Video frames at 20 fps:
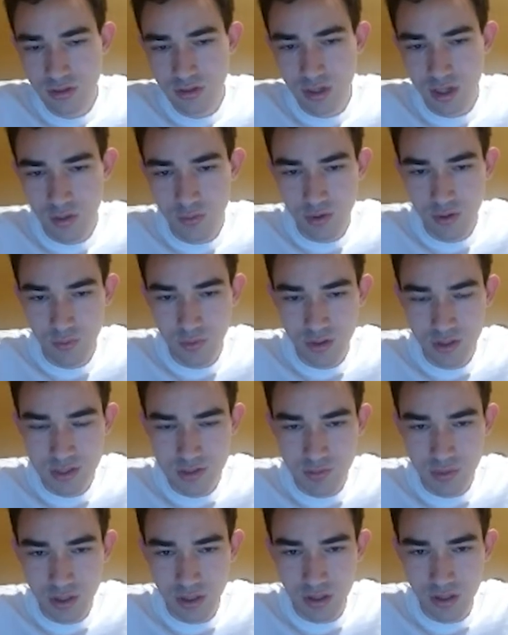I want to win this
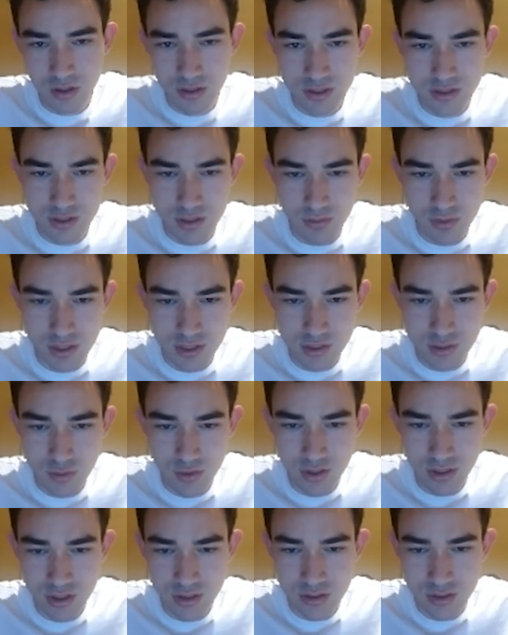pawn. Okay, so he plays queen
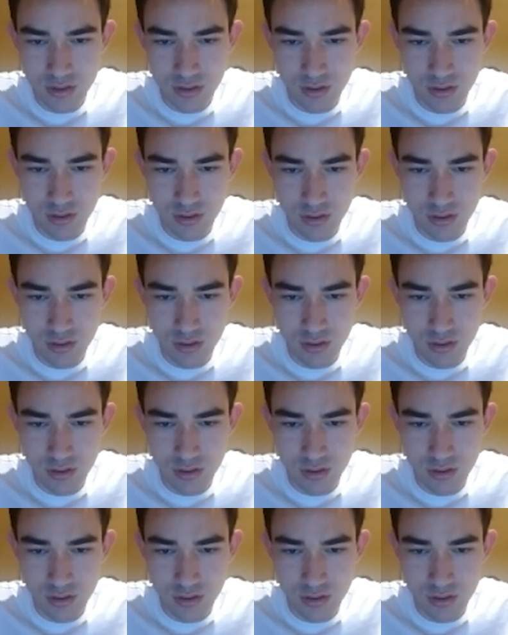d2.